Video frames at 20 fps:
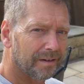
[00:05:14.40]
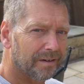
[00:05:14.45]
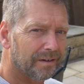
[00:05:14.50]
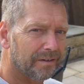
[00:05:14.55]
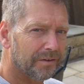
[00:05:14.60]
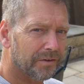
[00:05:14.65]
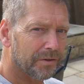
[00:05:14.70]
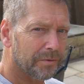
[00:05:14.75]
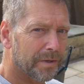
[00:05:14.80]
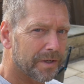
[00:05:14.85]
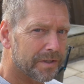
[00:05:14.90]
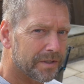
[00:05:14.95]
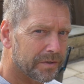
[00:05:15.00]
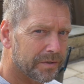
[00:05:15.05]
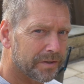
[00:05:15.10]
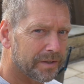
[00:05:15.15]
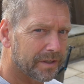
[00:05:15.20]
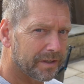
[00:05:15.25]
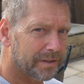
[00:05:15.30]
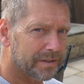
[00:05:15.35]
Another way of
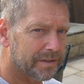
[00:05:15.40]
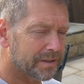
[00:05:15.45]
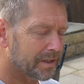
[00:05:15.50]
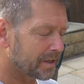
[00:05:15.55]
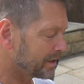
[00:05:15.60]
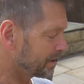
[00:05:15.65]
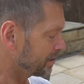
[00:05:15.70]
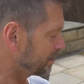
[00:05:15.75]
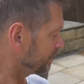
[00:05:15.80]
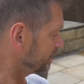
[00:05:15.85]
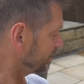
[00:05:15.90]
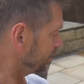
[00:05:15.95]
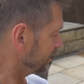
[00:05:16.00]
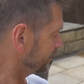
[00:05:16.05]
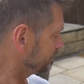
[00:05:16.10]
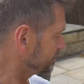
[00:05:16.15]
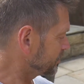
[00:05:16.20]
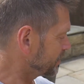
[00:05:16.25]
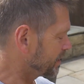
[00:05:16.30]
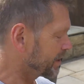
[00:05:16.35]
doing it that
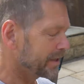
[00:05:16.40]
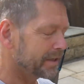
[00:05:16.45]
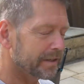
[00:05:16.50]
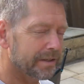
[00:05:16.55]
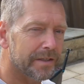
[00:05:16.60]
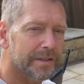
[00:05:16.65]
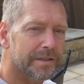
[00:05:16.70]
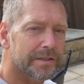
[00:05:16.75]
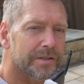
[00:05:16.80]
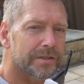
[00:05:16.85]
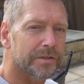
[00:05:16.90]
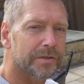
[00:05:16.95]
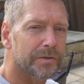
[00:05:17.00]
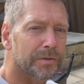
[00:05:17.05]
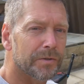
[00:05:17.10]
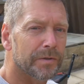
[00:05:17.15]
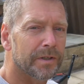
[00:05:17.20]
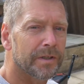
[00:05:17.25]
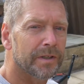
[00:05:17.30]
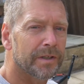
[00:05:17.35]
I've tried is
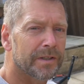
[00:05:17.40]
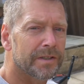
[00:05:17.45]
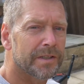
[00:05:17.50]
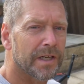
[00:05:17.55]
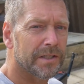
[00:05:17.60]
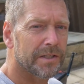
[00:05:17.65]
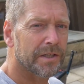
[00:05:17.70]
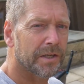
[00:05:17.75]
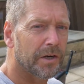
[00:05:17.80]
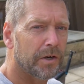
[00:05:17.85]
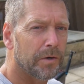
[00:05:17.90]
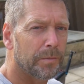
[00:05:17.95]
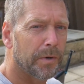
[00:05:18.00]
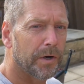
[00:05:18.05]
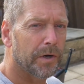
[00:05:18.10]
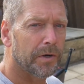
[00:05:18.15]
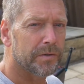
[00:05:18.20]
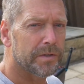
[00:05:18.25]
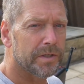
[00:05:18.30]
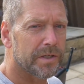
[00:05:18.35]
to attach the
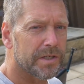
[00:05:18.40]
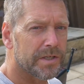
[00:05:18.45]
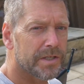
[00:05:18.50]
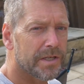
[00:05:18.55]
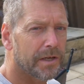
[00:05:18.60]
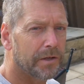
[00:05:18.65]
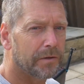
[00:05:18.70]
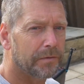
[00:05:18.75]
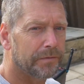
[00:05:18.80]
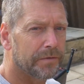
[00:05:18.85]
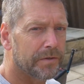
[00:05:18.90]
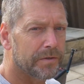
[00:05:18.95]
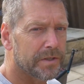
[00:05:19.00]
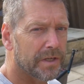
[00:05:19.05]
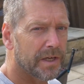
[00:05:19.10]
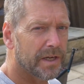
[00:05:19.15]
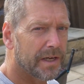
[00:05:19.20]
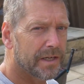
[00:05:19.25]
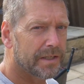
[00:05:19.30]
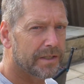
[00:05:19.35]
GoPro to yourself
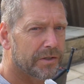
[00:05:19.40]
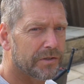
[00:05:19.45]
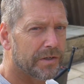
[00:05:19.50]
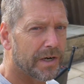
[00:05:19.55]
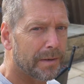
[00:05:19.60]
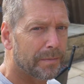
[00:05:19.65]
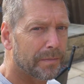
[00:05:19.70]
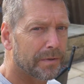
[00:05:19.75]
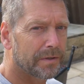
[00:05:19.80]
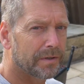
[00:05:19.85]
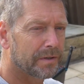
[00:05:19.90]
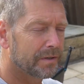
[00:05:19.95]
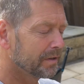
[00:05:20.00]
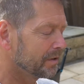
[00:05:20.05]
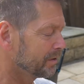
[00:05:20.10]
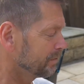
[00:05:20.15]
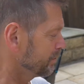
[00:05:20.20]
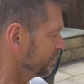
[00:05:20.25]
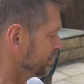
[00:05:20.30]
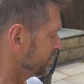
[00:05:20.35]
using a head strap,
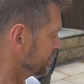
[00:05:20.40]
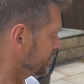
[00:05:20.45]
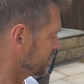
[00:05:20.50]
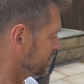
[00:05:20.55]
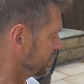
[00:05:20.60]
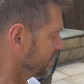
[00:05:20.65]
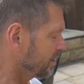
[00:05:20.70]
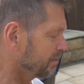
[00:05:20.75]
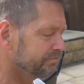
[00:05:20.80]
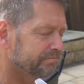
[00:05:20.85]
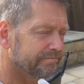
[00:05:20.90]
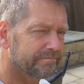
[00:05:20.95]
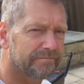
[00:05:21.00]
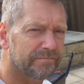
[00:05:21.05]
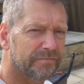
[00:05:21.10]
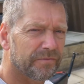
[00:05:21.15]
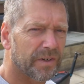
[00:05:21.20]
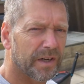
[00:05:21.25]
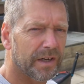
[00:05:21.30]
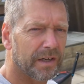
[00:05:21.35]
but
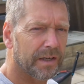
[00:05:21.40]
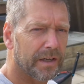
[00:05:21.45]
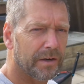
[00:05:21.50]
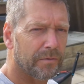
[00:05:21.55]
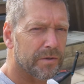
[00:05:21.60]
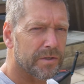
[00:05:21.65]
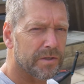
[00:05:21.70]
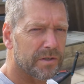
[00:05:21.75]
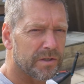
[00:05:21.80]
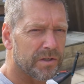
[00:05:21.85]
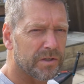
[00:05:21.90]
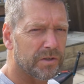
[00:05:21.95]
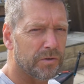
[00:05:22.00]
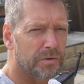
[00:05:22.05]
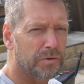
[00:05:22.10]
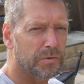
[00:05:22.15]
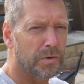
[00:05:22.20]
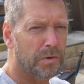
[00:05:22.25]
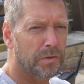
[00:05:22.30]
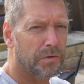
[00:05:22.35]
frankly I wasn't
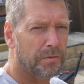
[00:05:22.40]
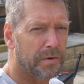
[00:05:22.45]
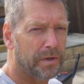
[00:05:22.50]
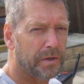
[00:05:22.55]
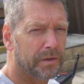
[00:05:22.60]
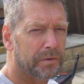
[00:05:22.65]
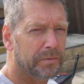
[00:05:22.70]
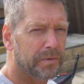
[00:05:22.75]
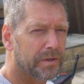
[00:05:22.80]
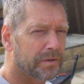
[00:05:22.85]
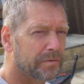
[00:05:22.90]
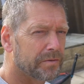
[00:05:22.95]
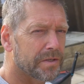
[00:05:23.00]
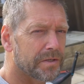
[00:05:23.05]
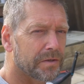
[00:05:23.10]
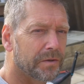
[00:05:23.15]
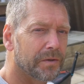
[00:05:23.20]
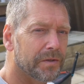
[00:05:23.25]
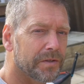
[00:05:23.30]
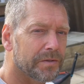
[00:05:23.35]
too thrilled with the
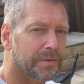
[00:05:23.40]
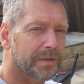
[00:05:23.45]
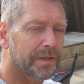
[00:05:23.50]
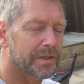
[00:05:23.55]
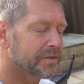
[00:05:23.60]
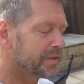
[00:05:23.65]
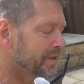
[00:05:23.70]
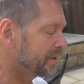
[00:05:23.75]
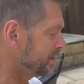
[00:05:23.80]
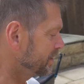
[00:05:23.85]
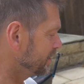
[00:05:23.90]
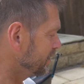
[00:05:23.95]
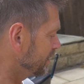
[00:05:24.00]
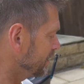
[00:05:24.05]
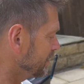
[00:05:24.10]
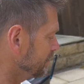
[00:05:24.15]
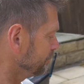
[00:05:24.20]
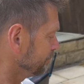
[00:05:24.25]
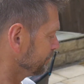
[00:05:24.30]
results when I tried that.